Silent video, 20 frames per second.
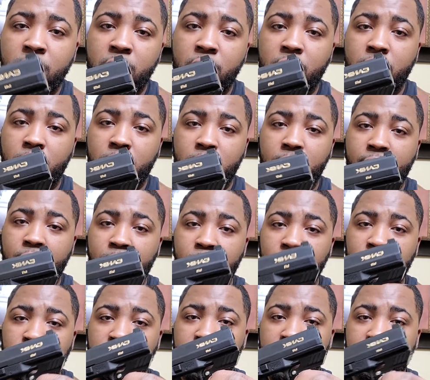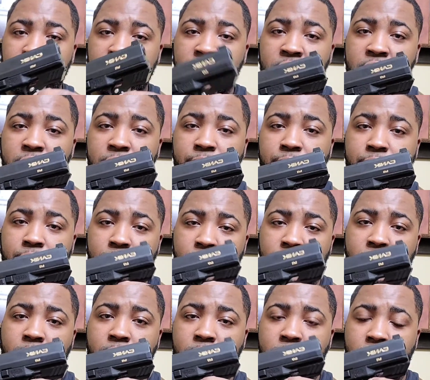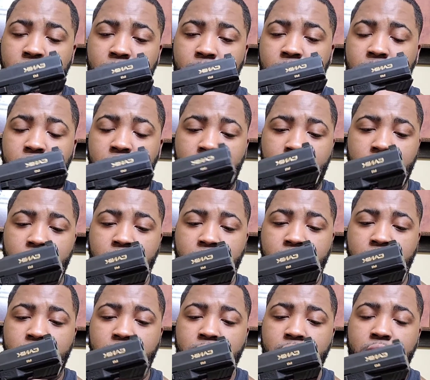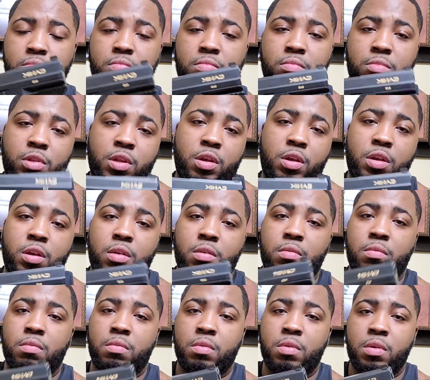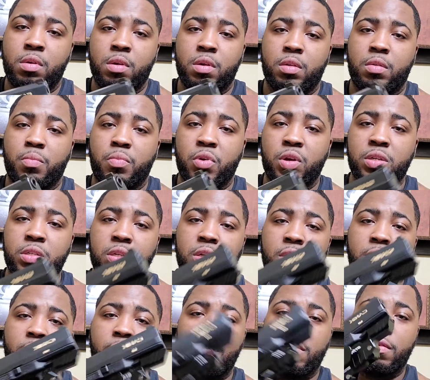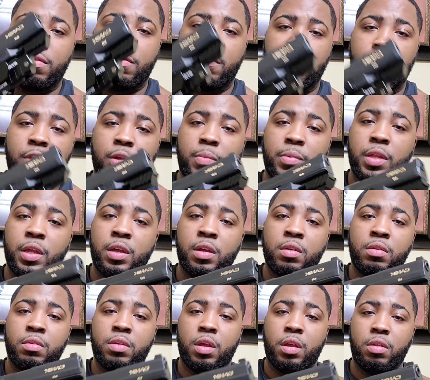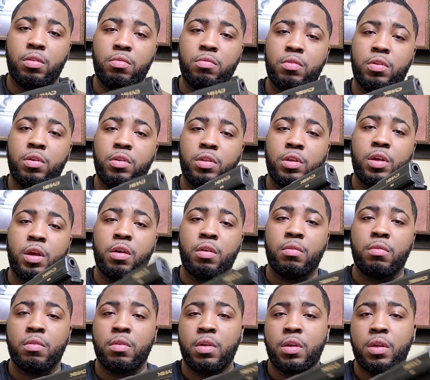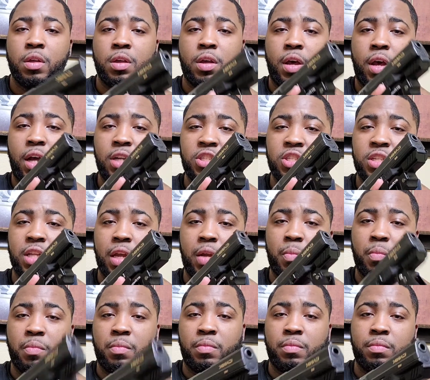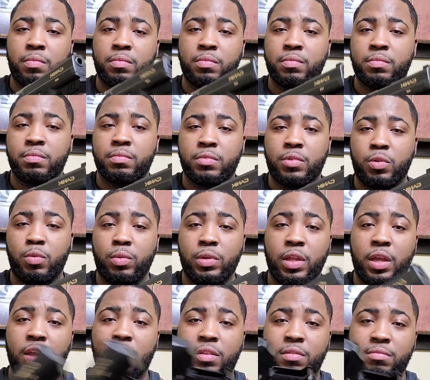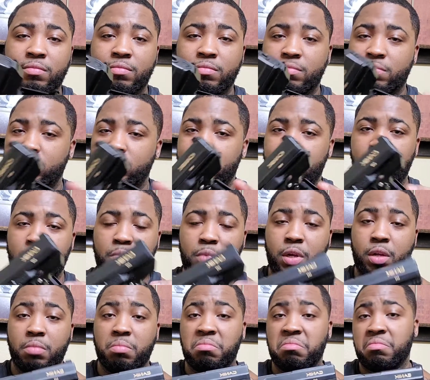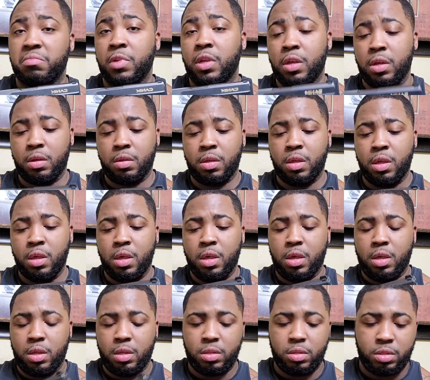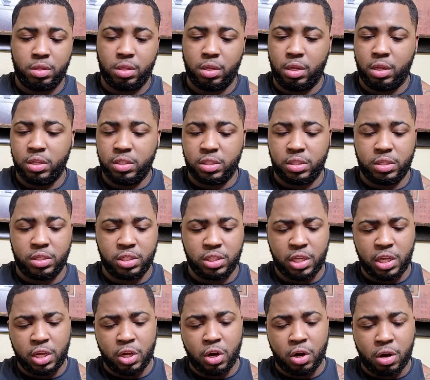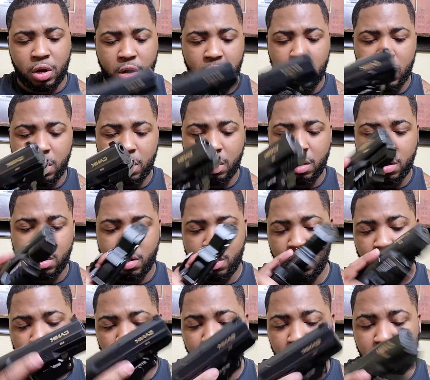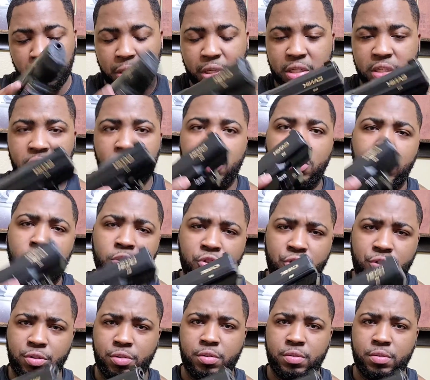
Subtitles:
And all you have to do is press it. Where'd it go? There you go. Press it, flip it down, and you're good to go. I just like doing that. But yeah, it's the Stinger Minimalist holster.